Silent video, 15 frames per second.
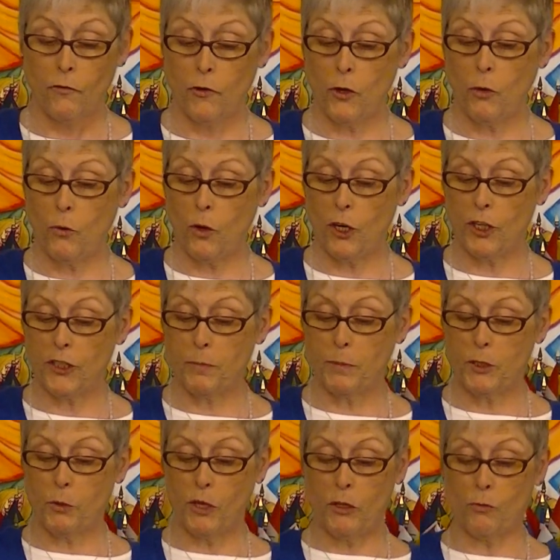Few words
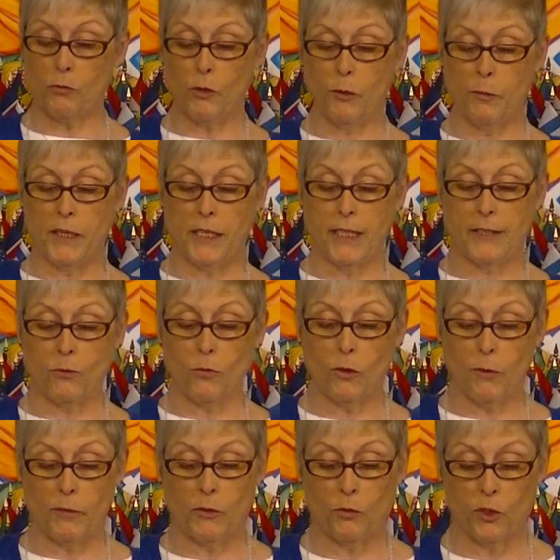between Reuben and the
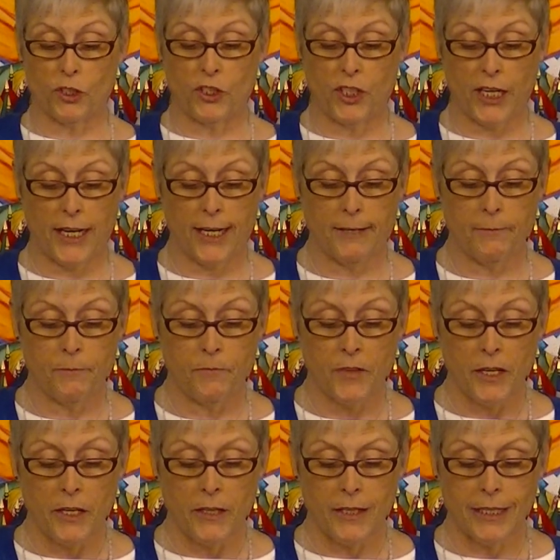woman were said.
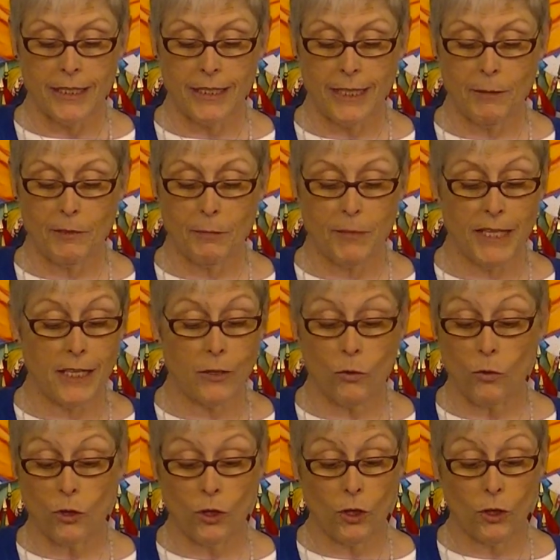They seemed to be in
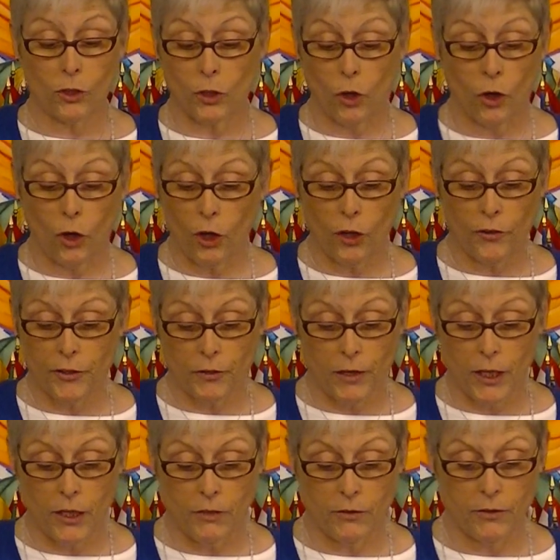a world all
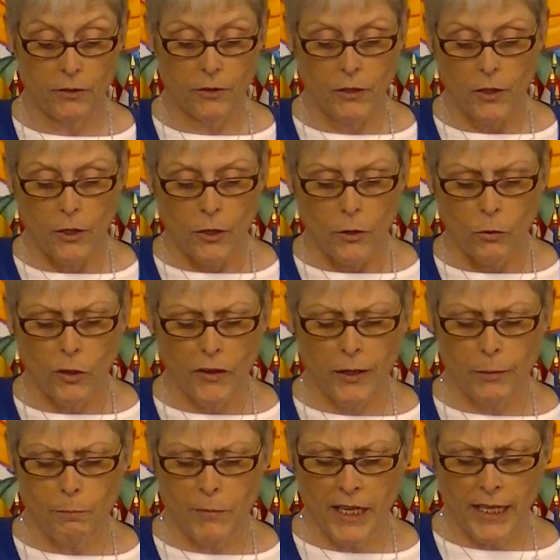their own.
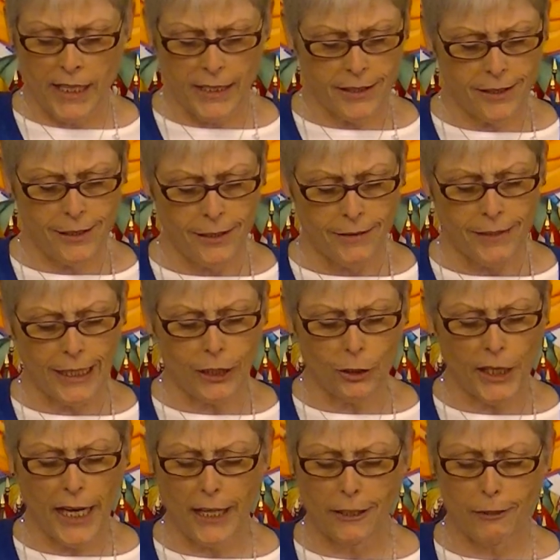Within minutes, they
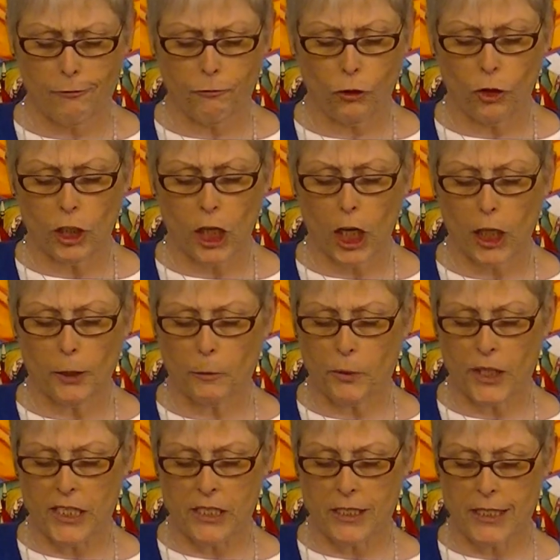created a full-color
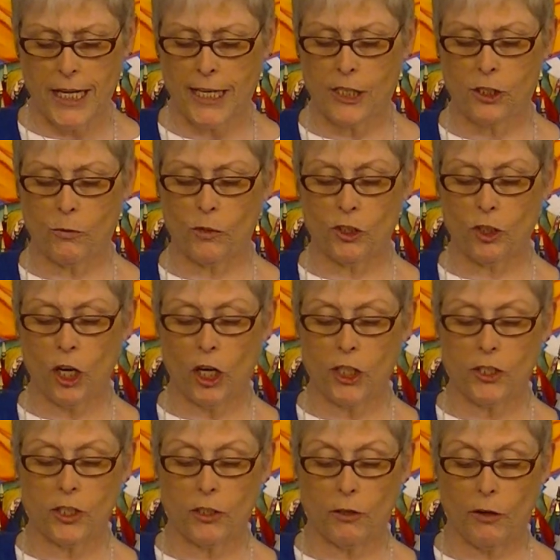presentation with
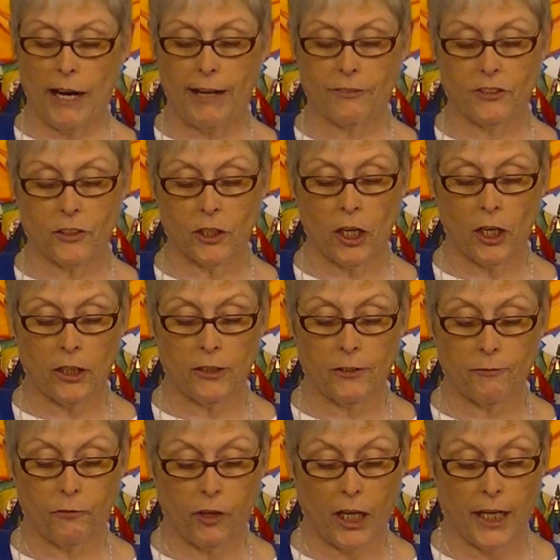charts and graphs and
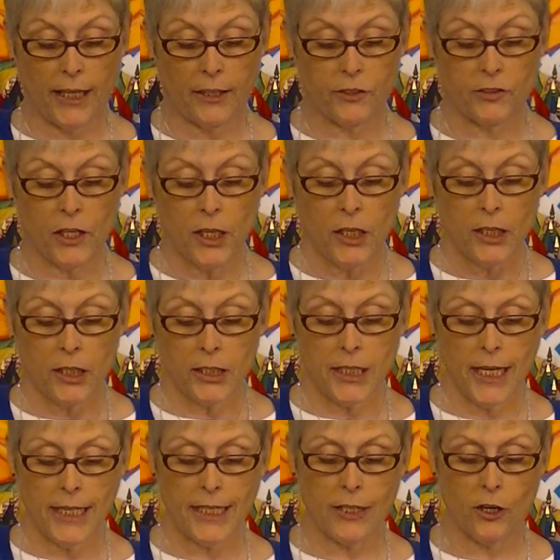colored files
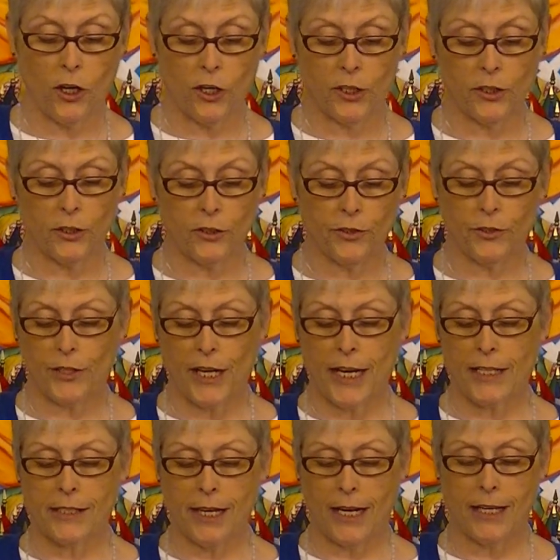containing articles and
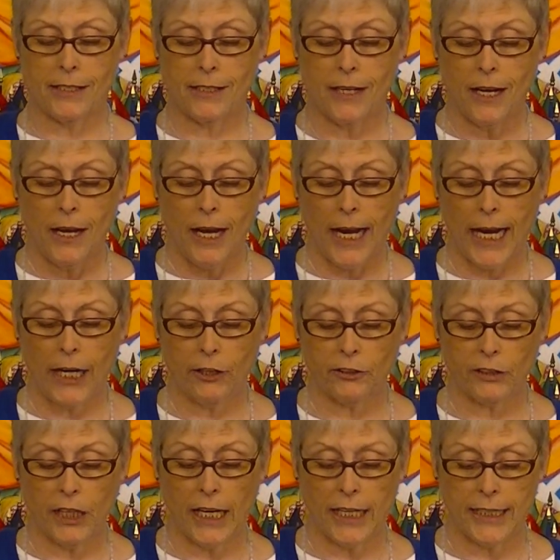essays
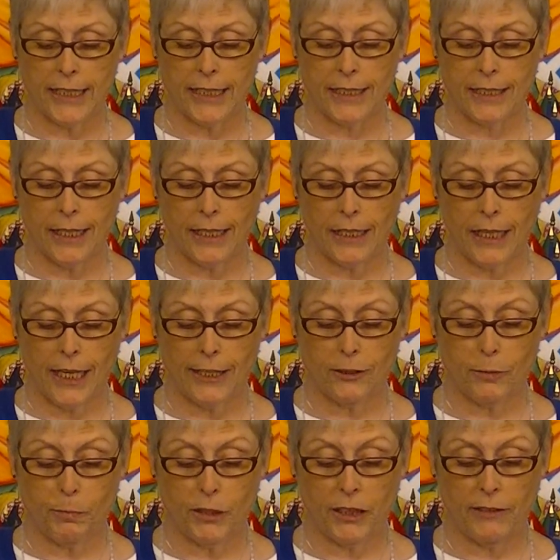outlining St.
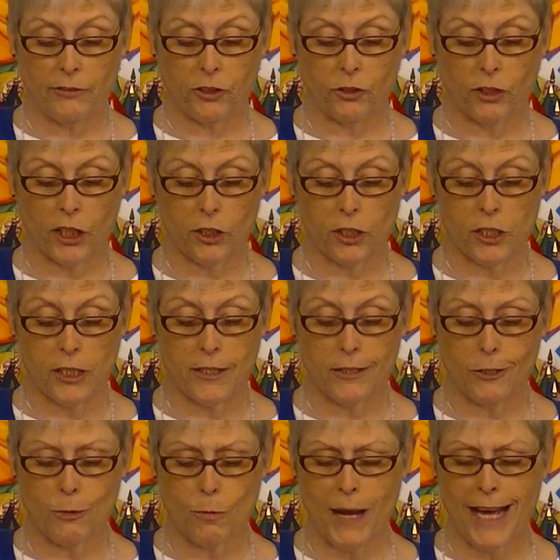Cloud's belief structure and
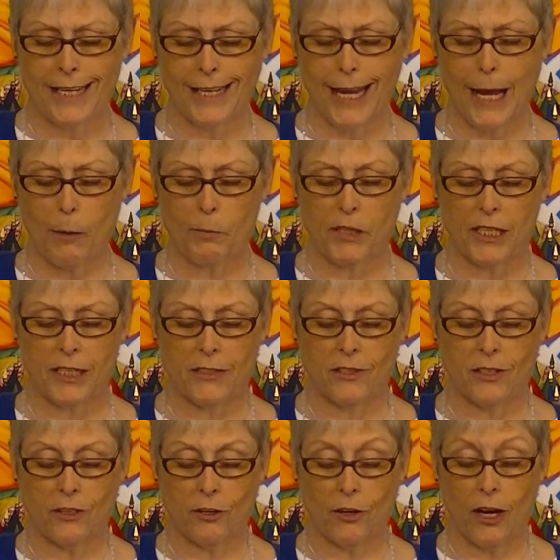the dramatic
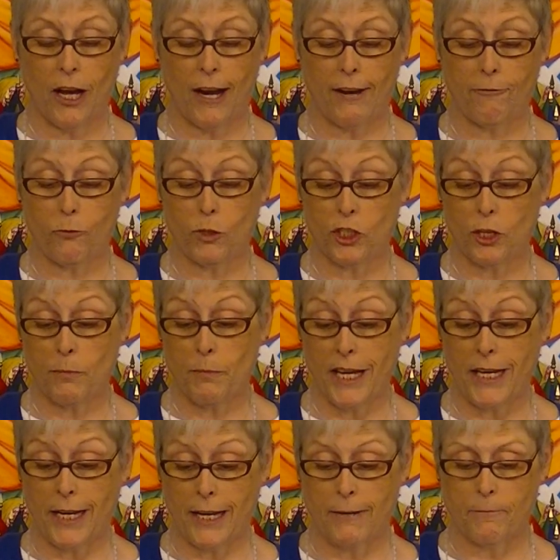happenings in her life, which are
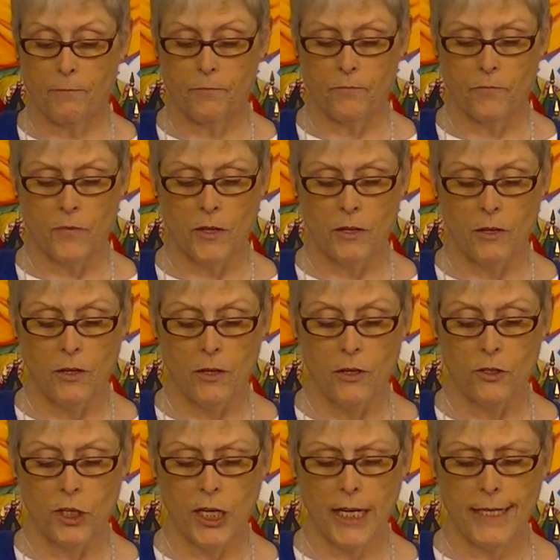many.
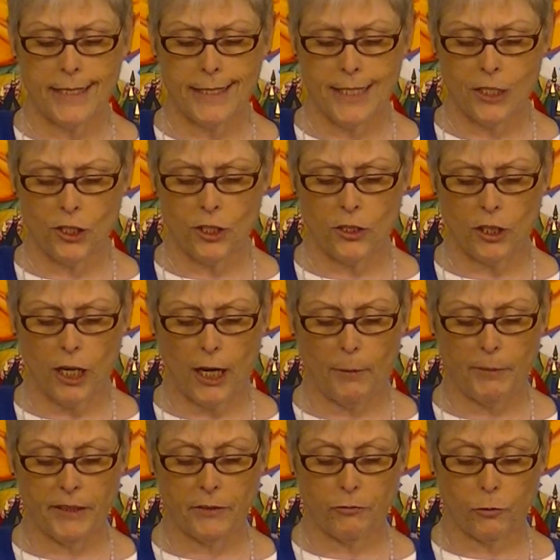She had additional
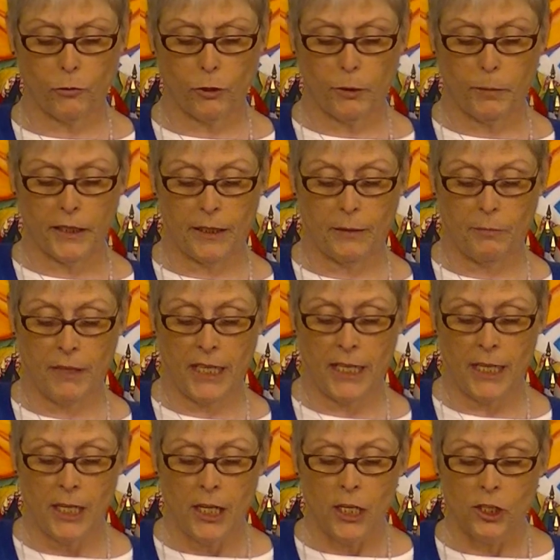copies for Reuben and
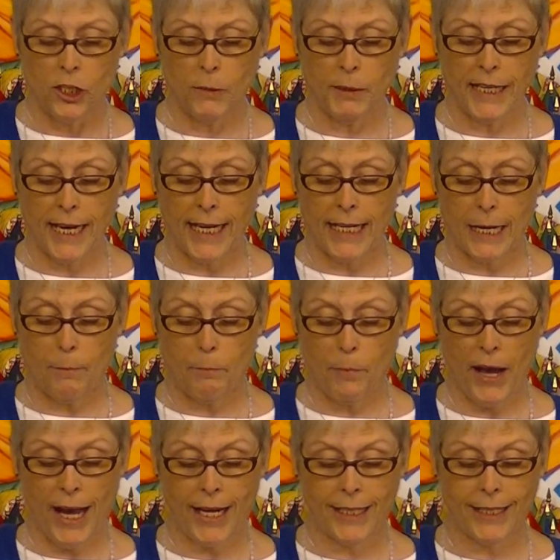me. She began
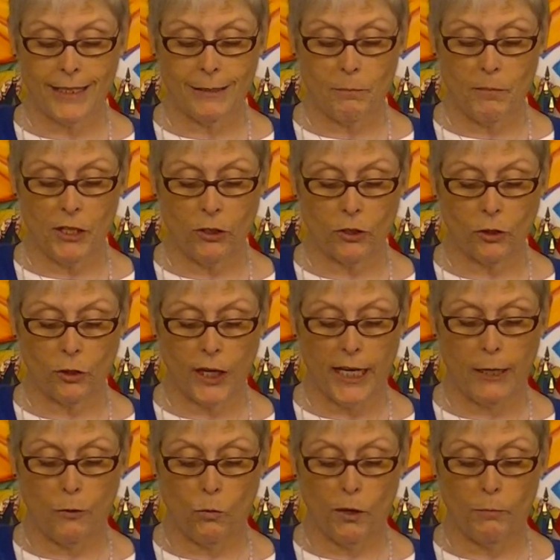unpacking the milk
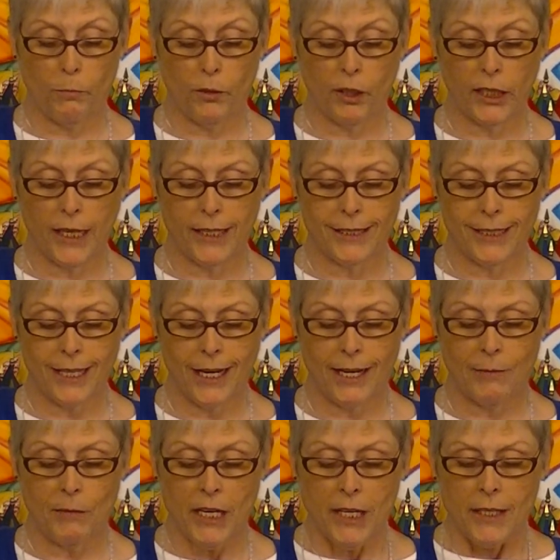crate, one book at a
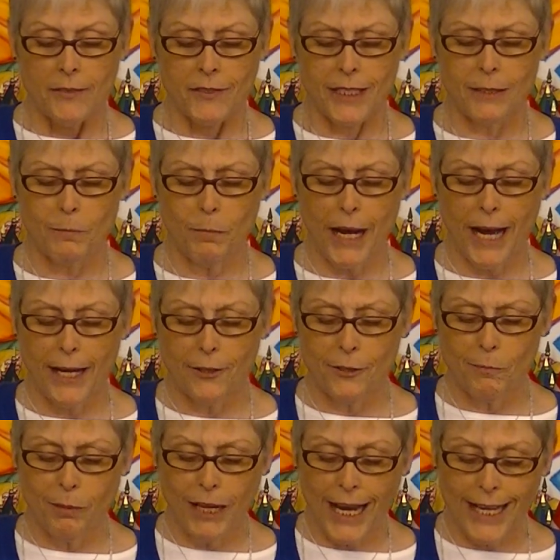time. These
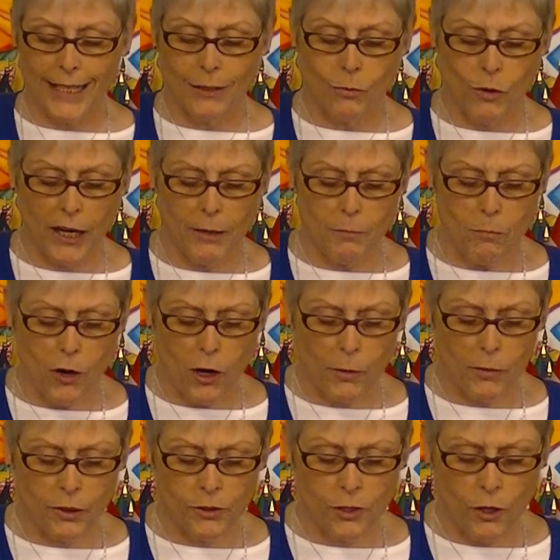battered black and white
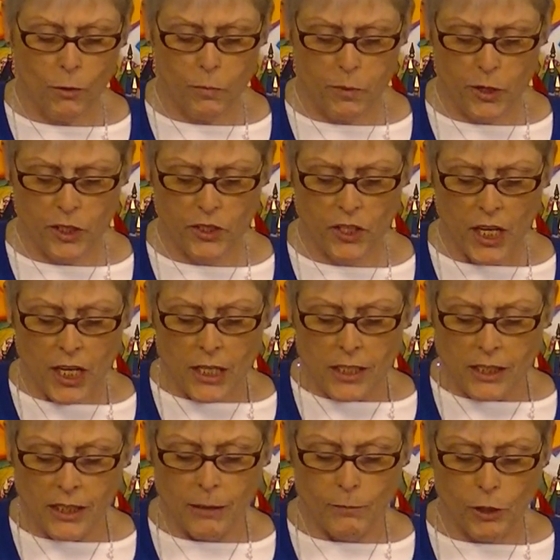marbled notebooks
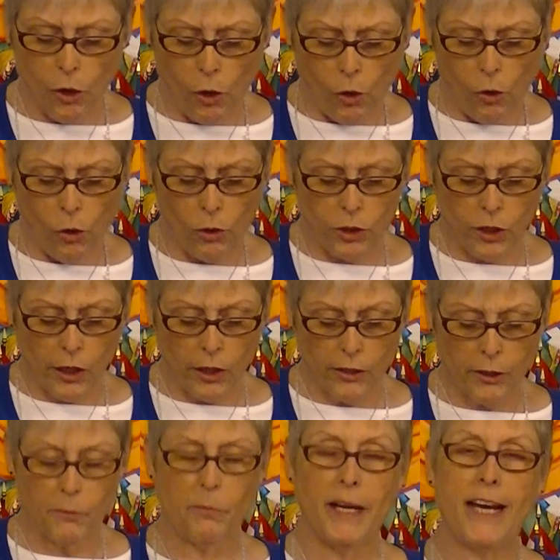seemed to hold all
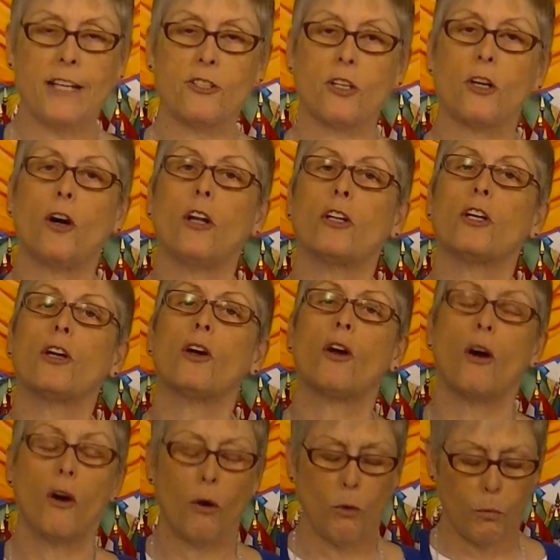her magic, all her
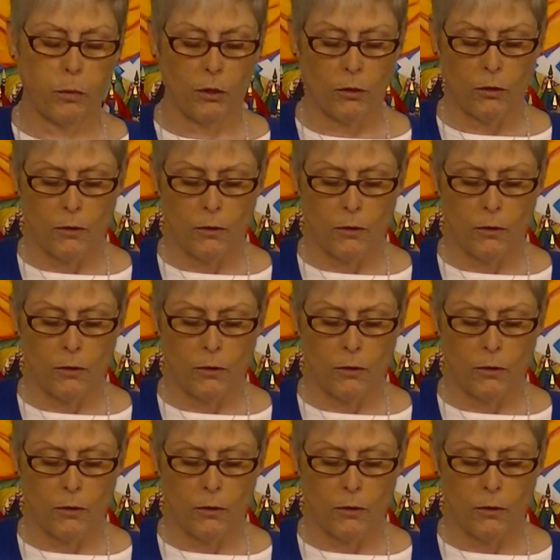hope.